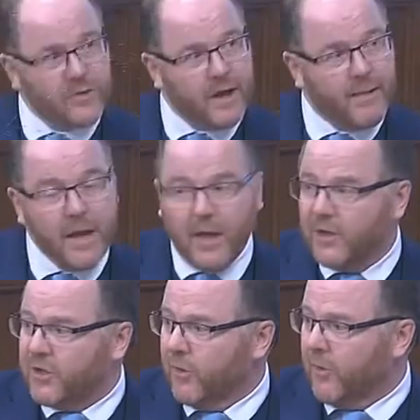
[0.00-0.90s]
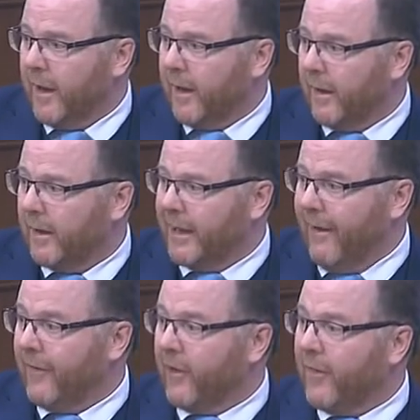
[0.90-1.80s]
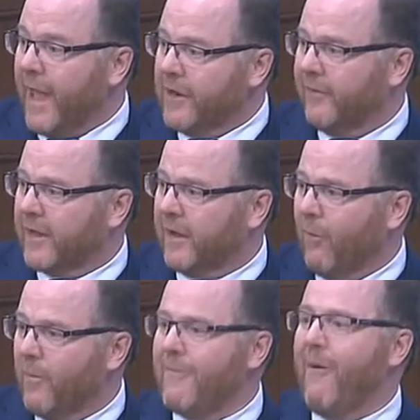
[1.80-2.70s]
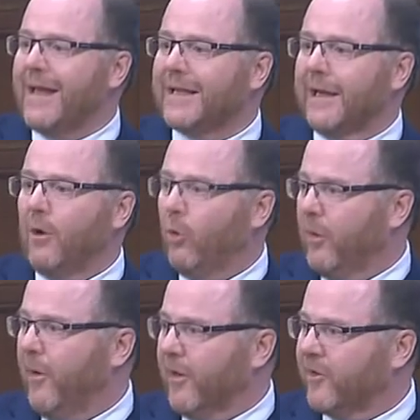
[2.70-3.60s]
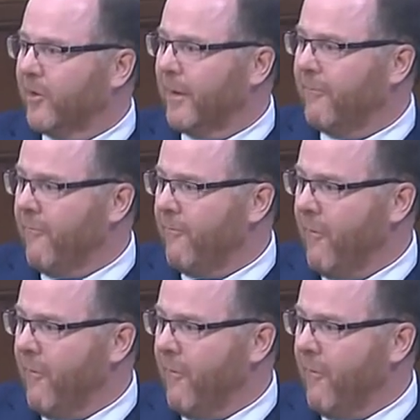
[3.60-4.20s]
time, to clarify that at the end of this I will be raising all the points that have been